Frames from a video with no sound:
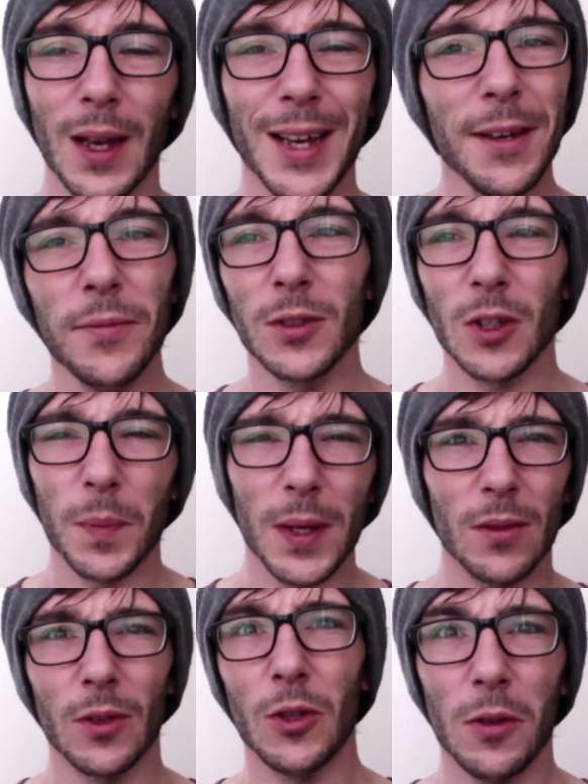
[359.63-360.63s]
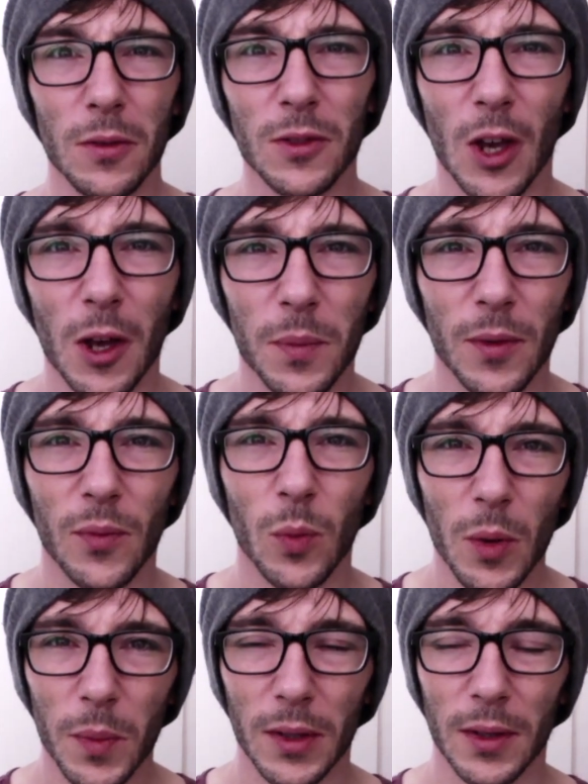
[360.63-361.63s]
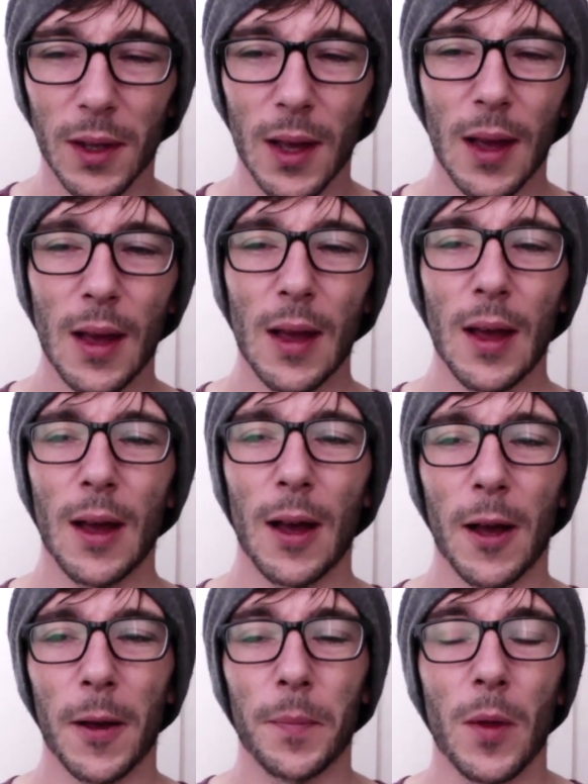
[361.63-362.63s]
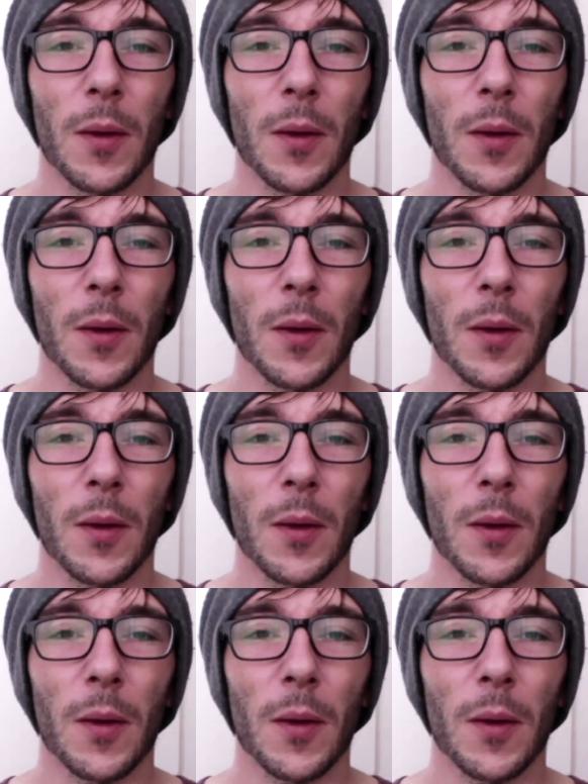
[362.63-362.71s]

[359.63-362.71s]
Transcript: even to be the new type of woman. I'm